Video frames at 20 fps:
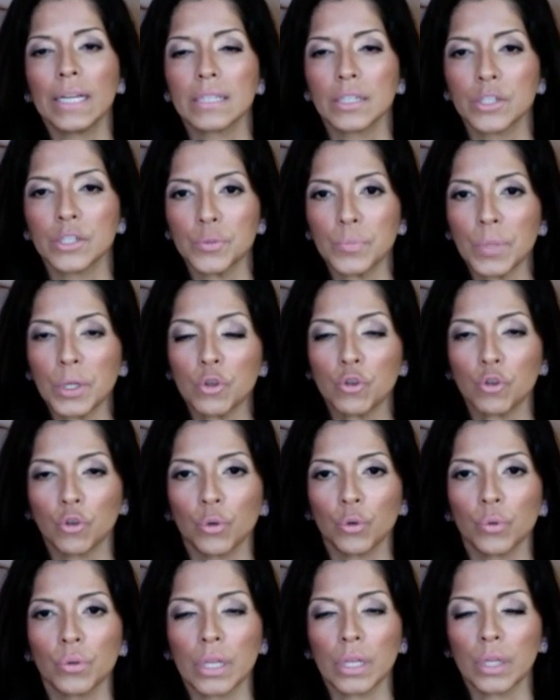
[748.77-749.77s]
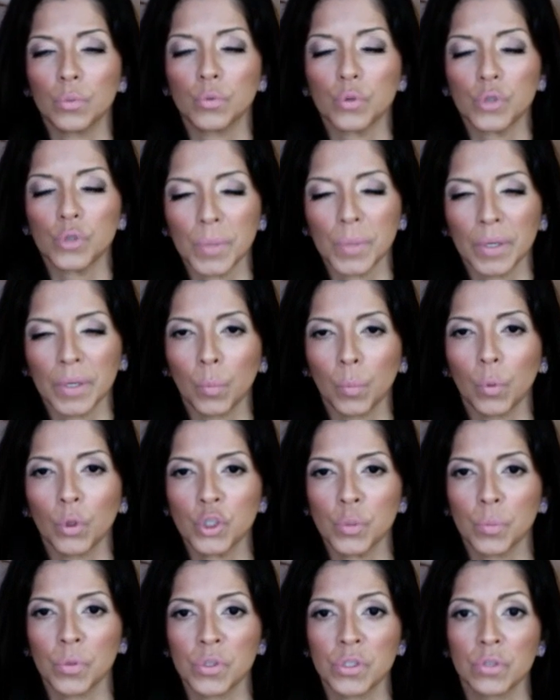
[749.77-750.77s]
Let's be truth and spirit
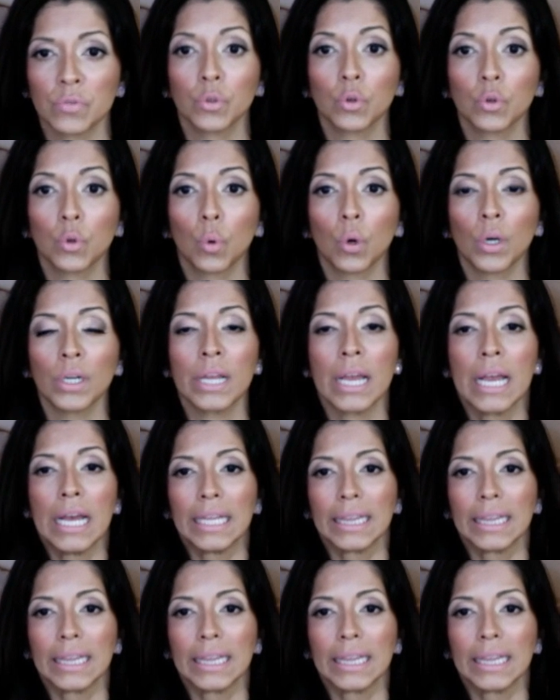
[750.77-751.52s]
worshipers of the Lord.